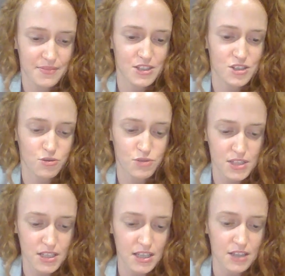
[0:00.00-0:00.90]
So
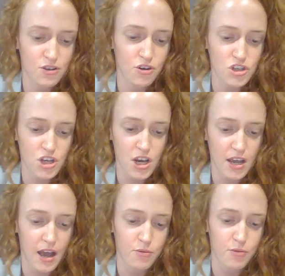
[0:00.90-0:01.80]
Celine Gochak,
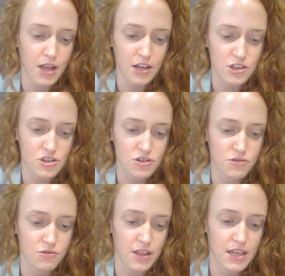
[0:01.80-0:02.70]
I will catch
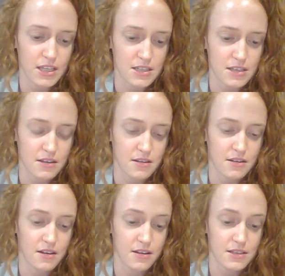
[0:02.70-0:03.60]
you later.
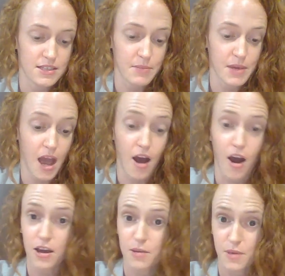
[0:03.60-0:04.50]
Samiha,
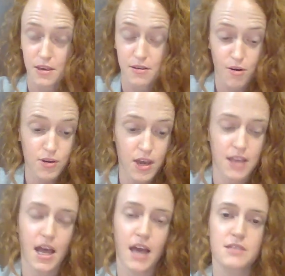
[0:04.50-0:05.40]
hug me. Okay,
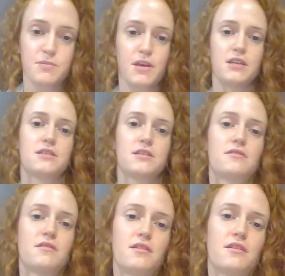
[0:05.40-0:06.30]
nice, because
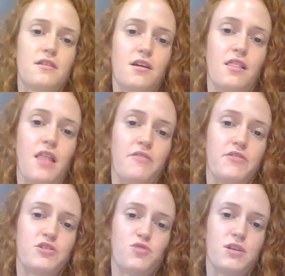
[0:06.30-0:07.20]
the glove
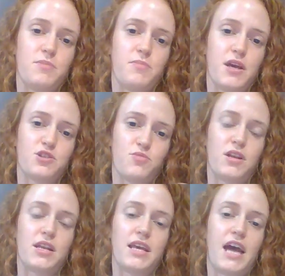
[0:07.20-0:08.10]
is really big, so when
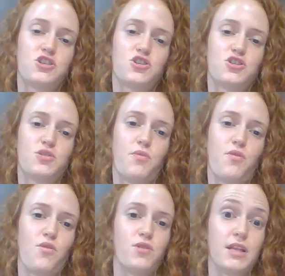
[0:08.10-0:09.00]
it catches the
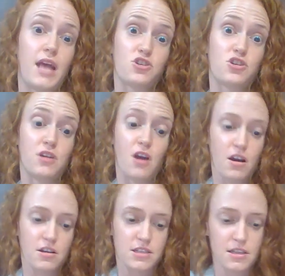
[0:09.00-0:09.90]
ball, it actually
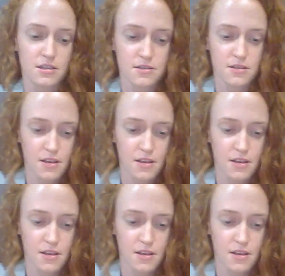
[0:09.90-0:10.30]
hugs it.